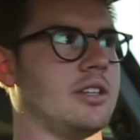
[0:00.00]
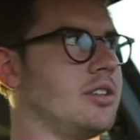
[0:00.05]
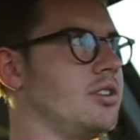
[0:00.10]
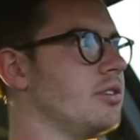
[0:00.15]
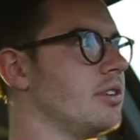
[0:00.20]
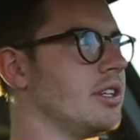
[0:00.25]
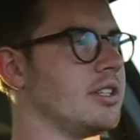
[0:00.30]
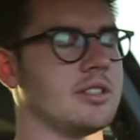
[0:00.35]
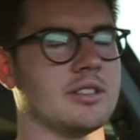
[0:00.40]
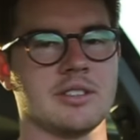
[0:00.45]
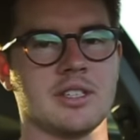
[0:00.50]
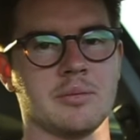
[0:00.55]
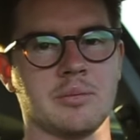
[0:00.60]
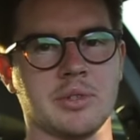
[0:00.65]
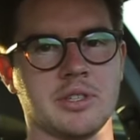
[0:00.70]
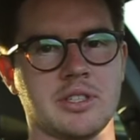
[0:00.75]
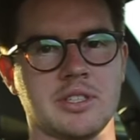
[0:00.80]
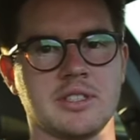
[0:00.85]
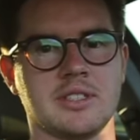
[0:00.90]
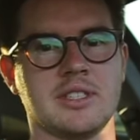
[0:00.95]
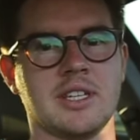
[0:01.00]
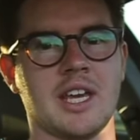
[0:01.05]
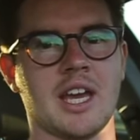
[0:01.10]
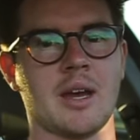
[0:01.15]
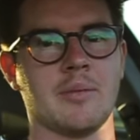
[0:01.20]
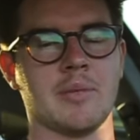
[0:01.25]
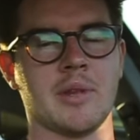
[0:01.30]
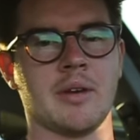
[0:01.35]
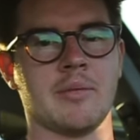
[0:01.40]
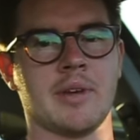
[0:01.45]
you can simply just
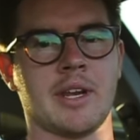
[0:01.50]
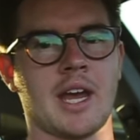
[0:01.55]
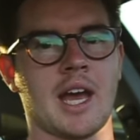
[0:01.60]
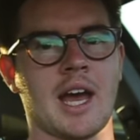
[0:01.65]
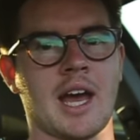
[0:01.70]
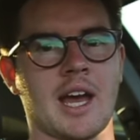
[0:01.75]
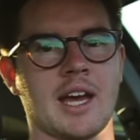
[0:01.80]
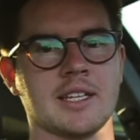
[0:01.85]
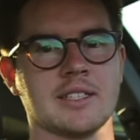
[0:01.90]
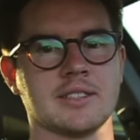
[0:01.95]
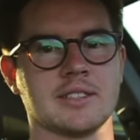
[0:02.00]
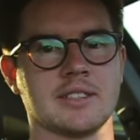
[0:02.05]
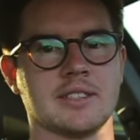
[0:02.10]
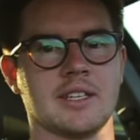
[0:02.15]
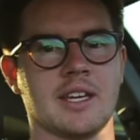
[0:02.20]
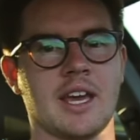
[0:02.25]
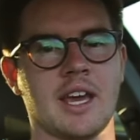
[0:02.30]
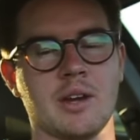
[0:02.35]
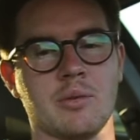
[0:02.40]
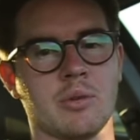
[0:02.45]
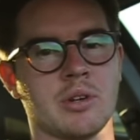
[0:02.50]
DM them and ask, hey,